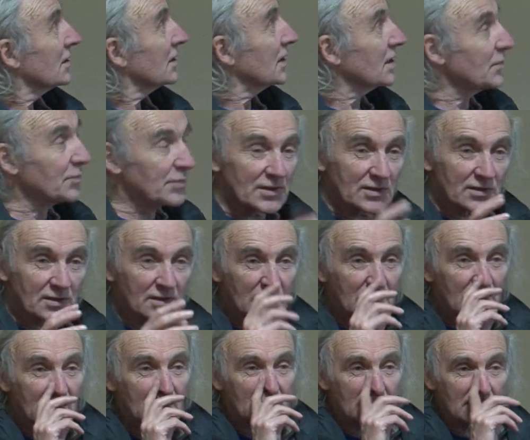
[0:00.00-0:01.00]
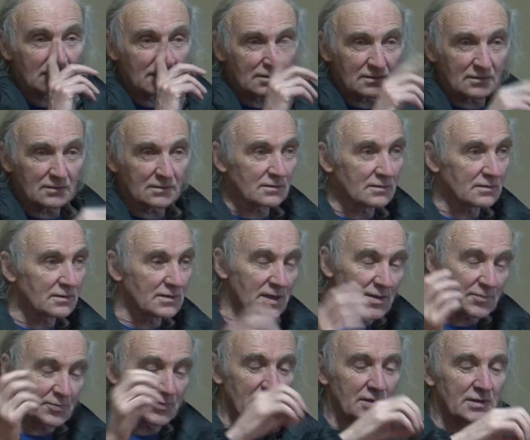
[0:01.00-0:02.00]
Nippy is a
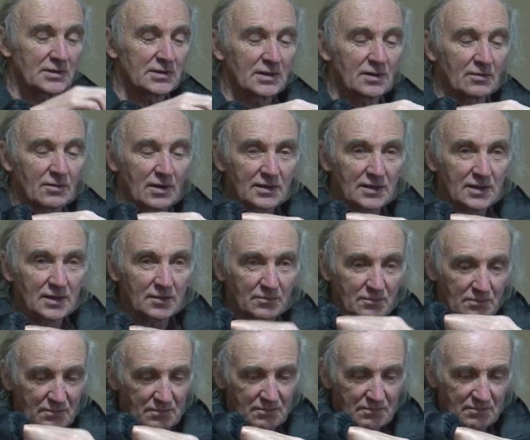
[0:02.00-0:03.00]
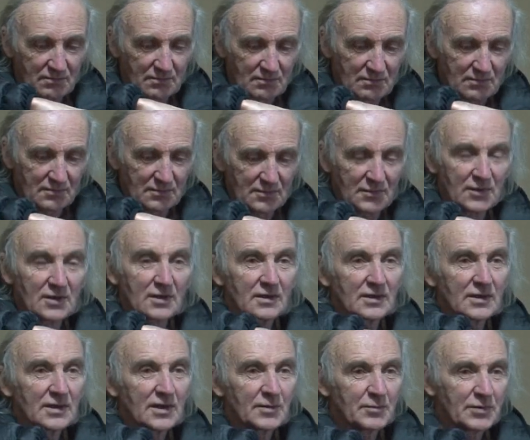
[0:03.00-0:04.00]
nips and a didowa, nip.
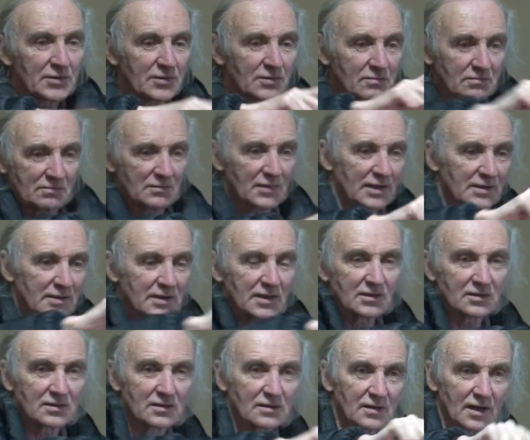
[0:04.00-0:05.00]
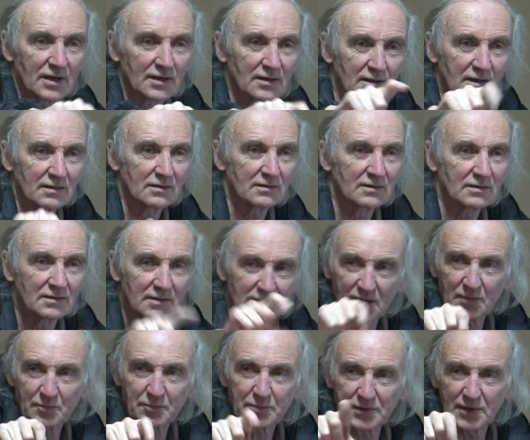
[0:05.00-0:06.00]
Nip is like this, like a
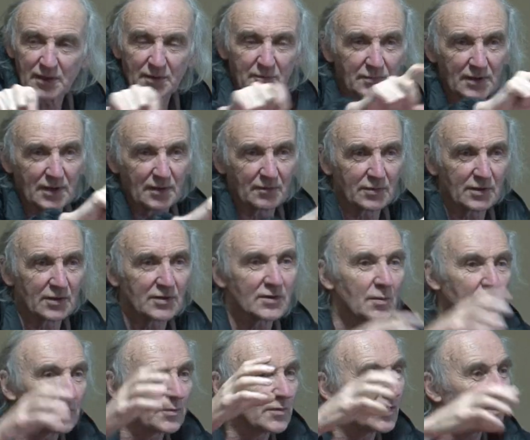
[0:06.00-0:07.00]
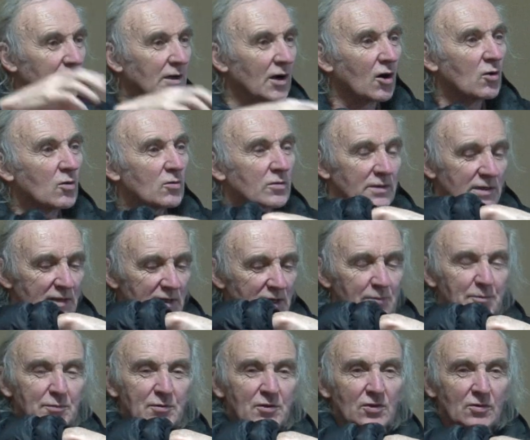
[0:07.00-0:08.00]
nip, nip, nip. Because the, the cold
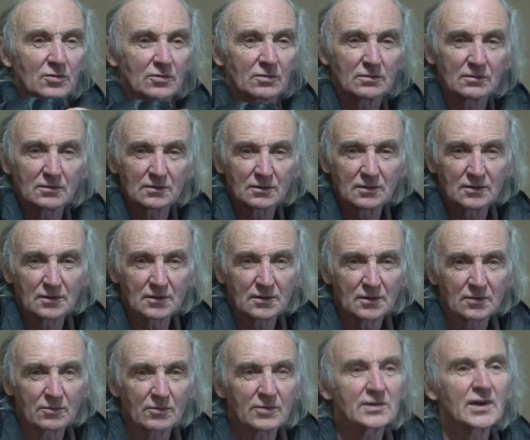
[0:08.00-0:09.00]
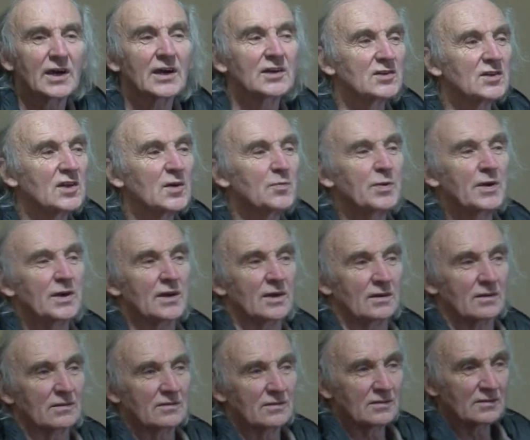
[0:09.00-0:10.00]
nips you, which says
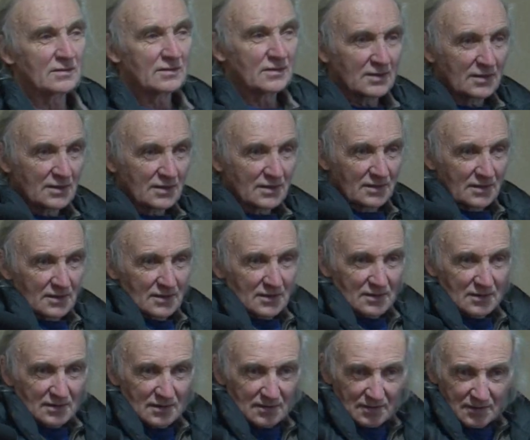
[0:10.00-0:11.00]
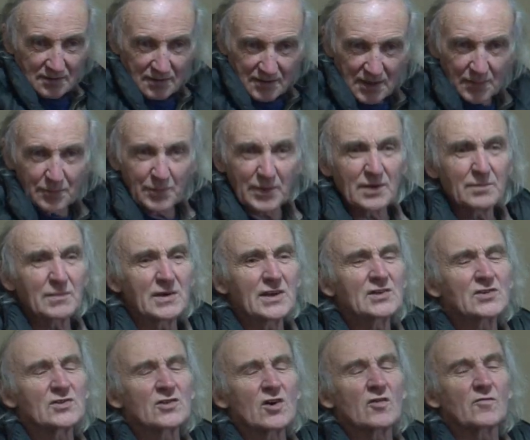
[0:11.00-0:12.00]
nippy. Nippy
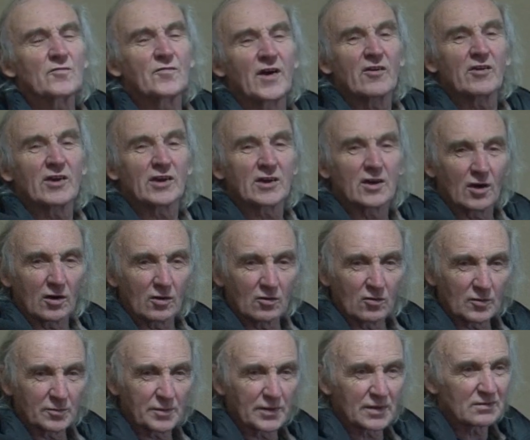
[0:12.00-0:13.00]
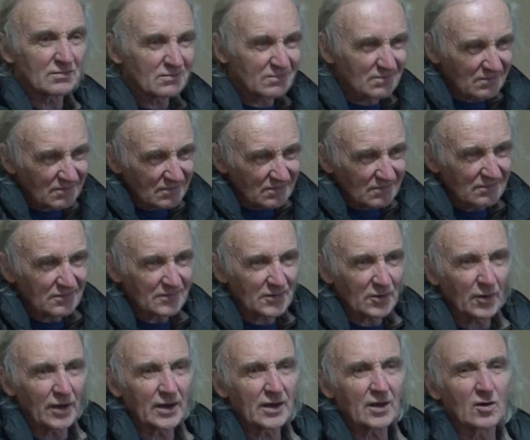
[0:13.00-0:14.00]
means not very cold, but
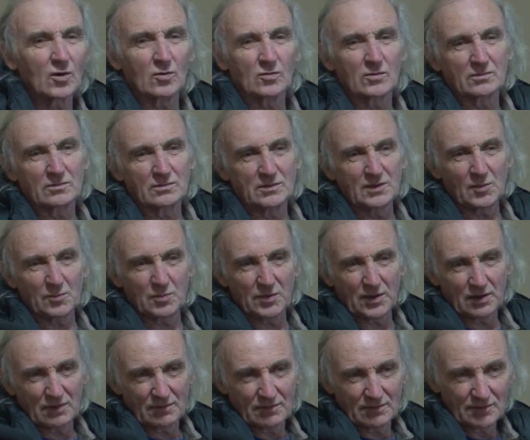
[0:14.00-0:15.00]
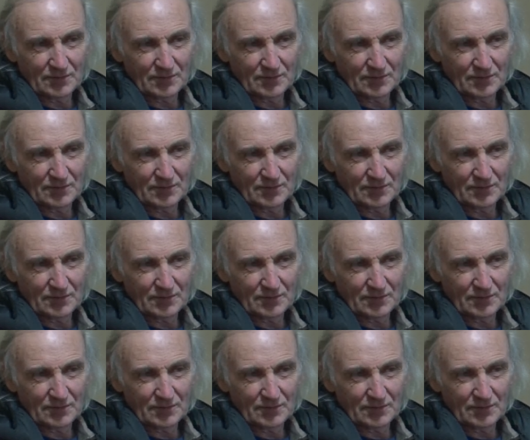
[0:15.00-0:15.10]
quite cold, nippy.